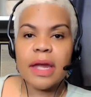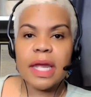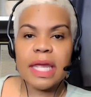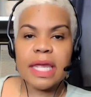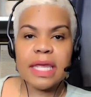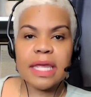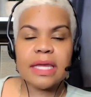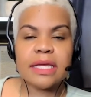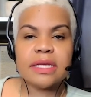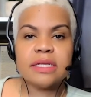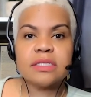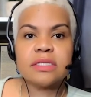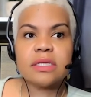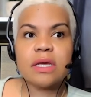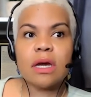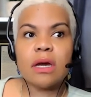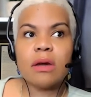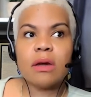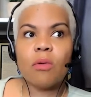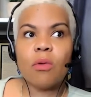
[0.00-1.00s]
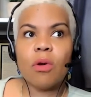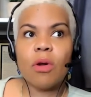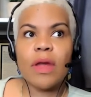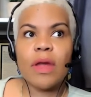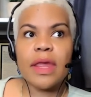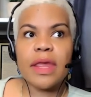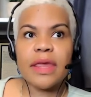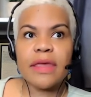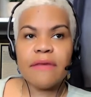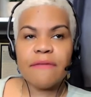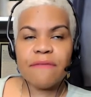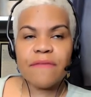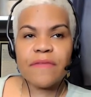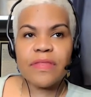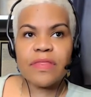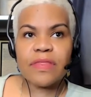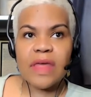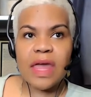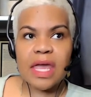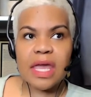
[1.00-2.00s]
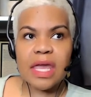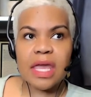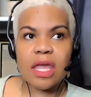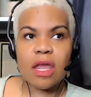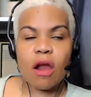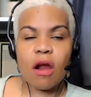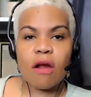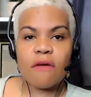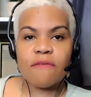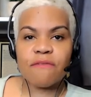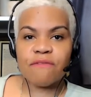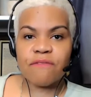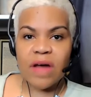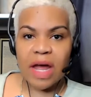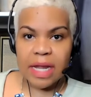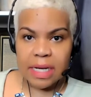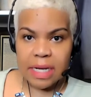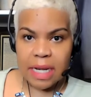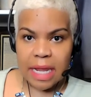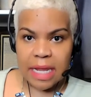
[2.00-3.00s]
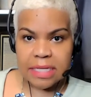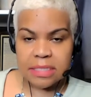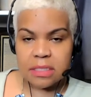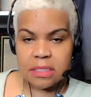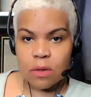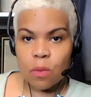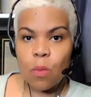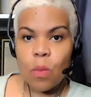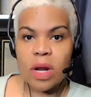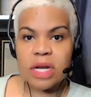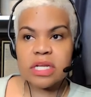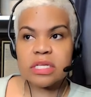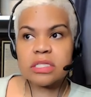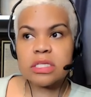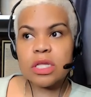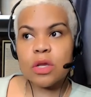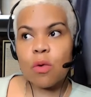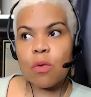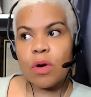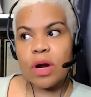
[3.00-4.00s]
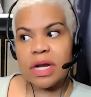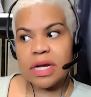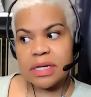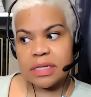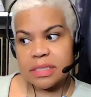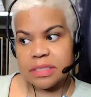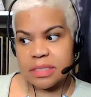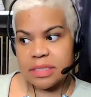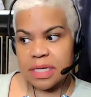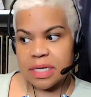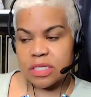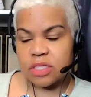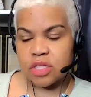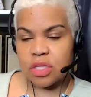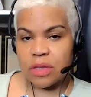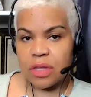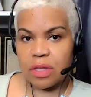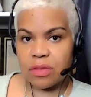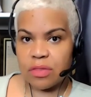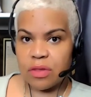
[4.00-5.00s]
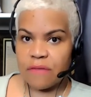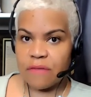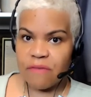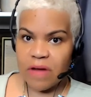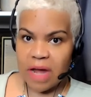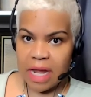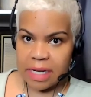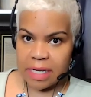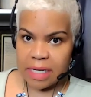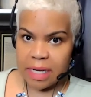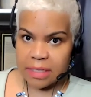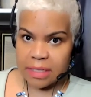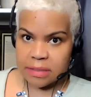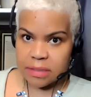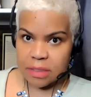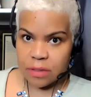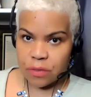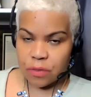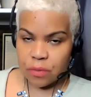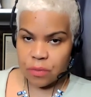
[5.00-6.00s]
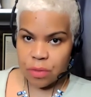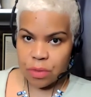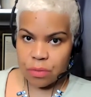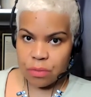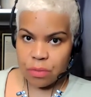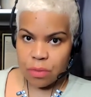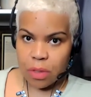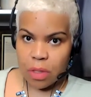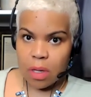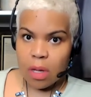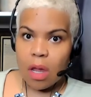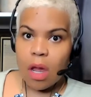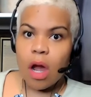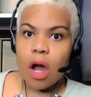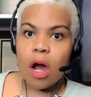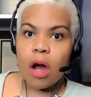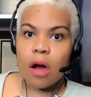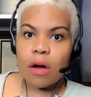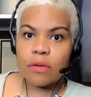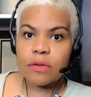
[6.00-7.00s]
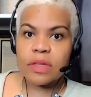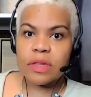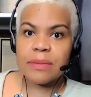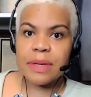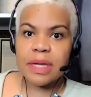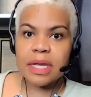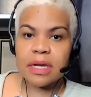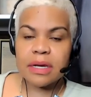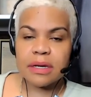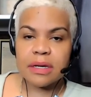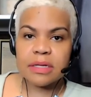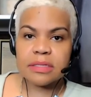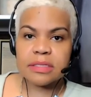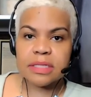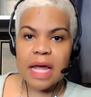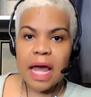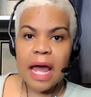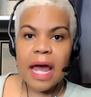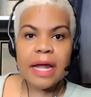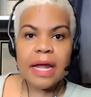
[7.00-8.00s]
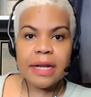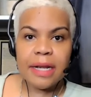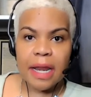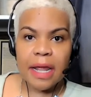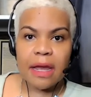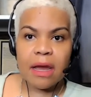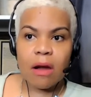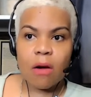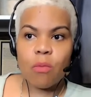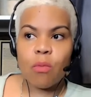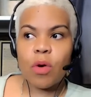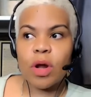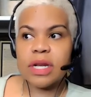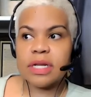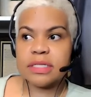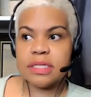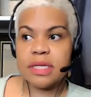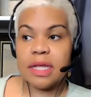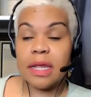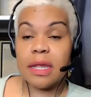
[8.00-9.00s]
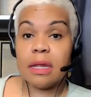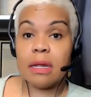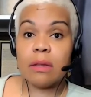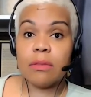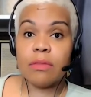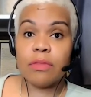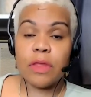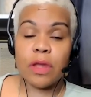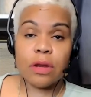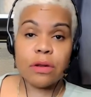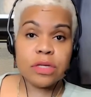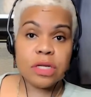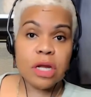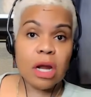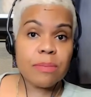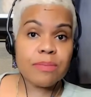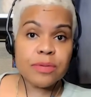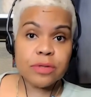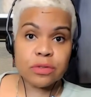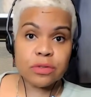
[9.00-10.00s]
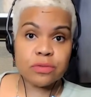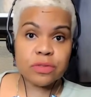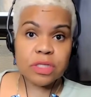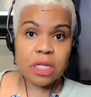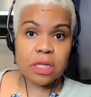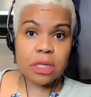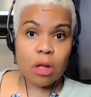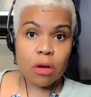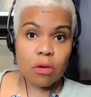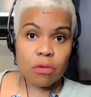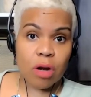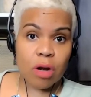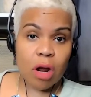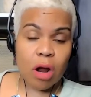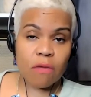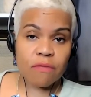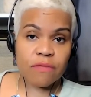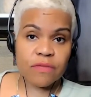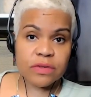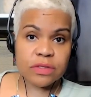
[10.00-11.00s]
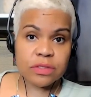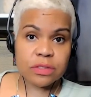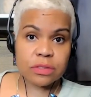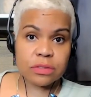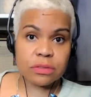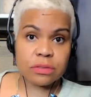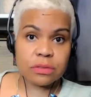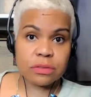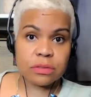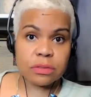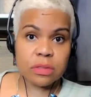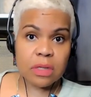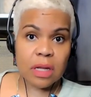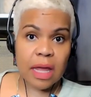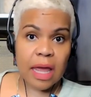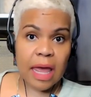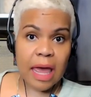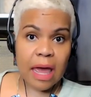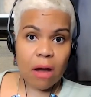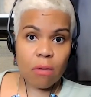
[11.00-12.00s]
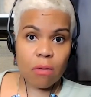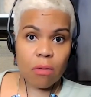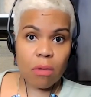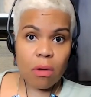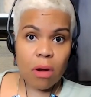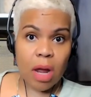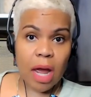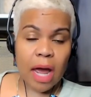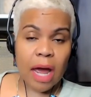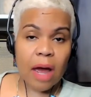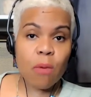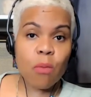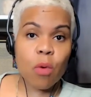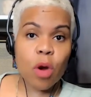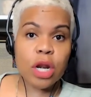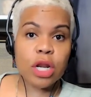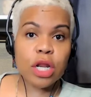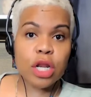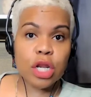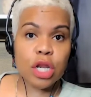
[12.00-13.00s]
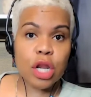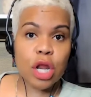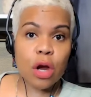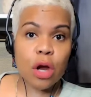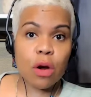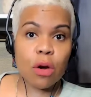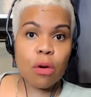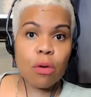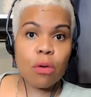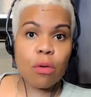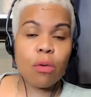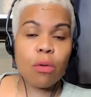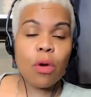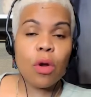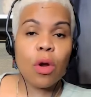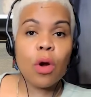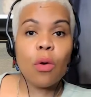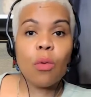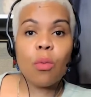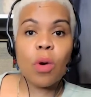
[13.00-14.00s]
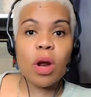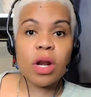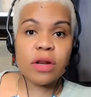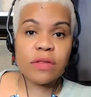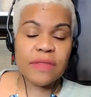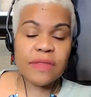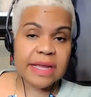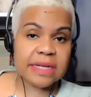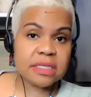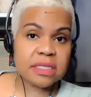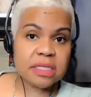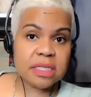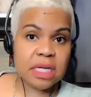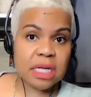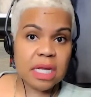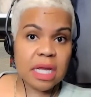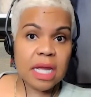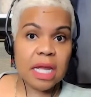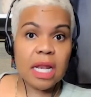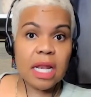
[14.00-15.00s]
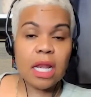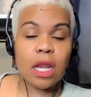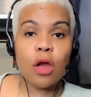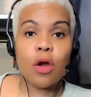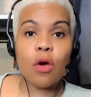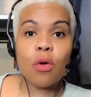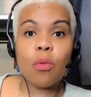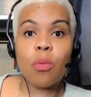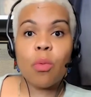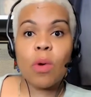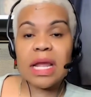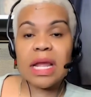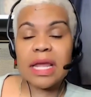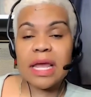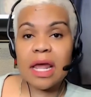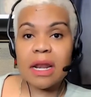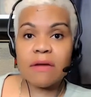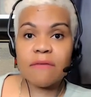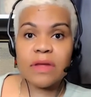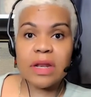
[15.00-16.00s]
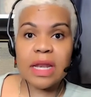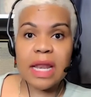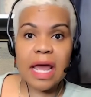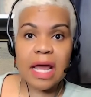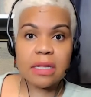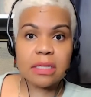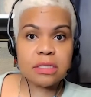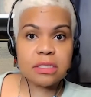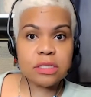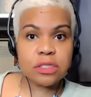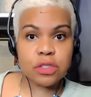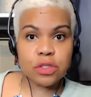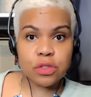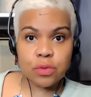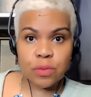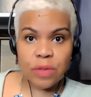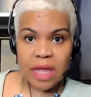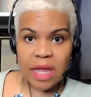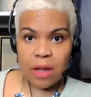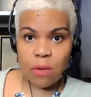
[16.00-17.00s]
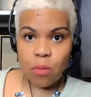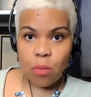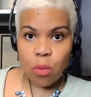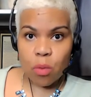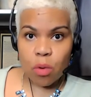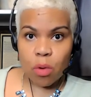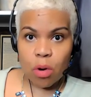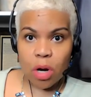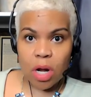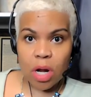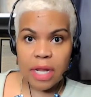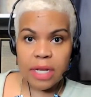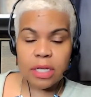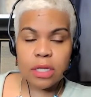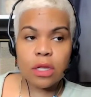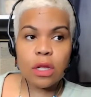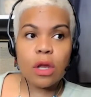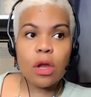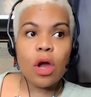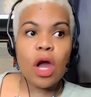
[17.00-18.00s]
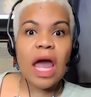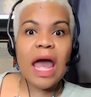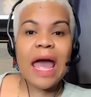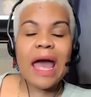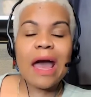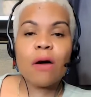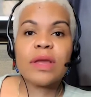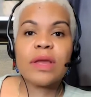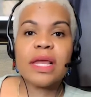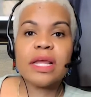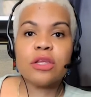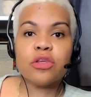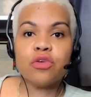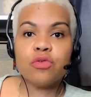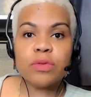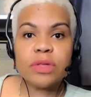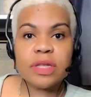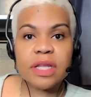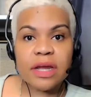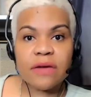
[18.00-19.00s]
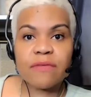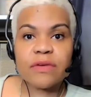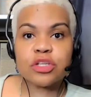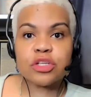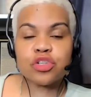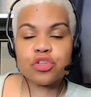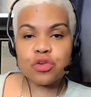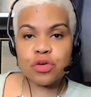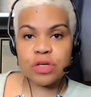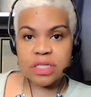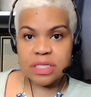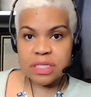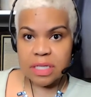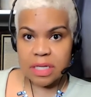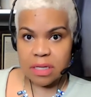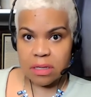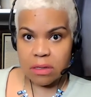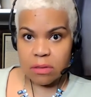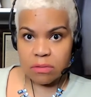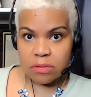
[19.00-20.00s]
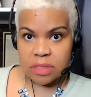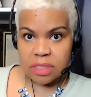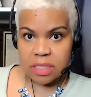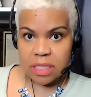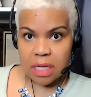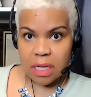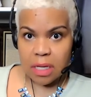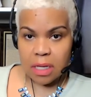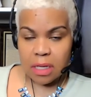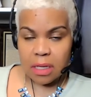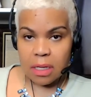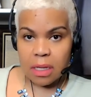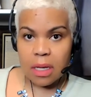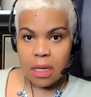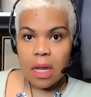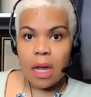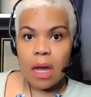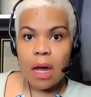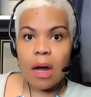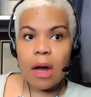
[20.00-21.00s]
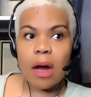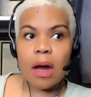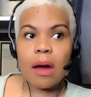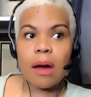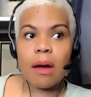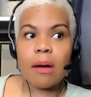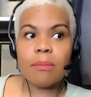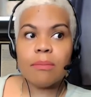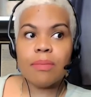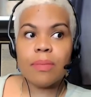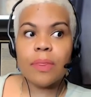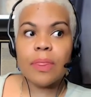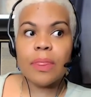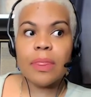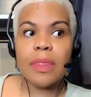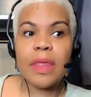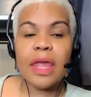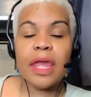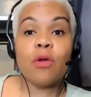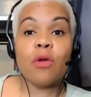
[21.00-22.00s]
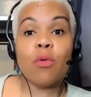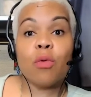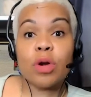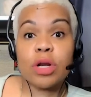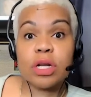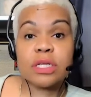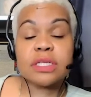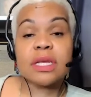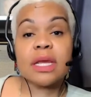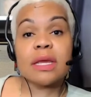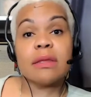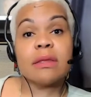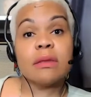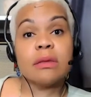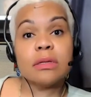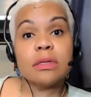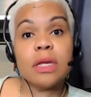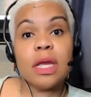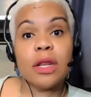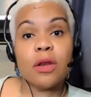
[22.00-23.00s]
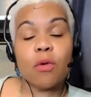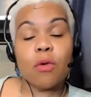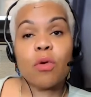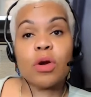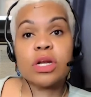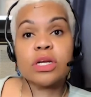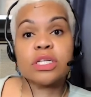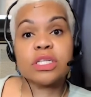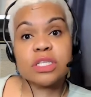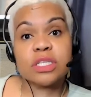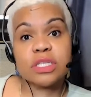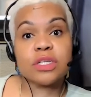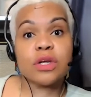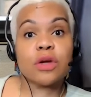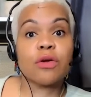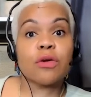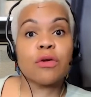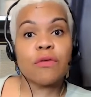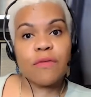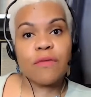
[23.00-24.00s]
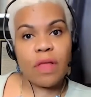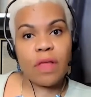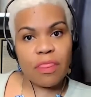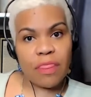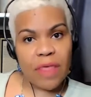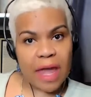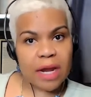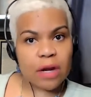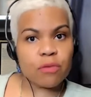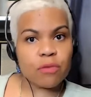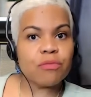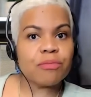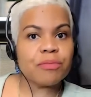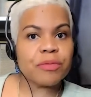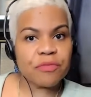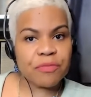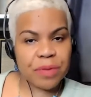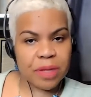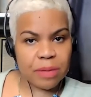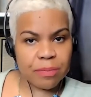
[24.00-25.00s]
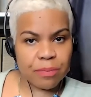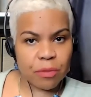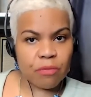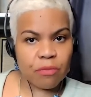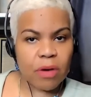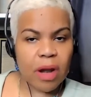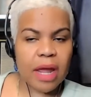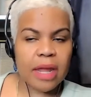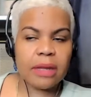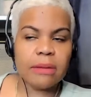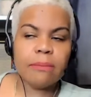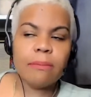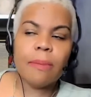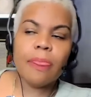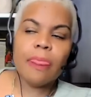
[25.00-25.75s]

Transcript: is if they are financing, what is the organization that they're financing through? Only because I now want to take their top producing loan officers out. I want to know, what are they seeing? What kind of analysis do they want? How can you leverage your skill set um, in order to in order to serve that group of people, right?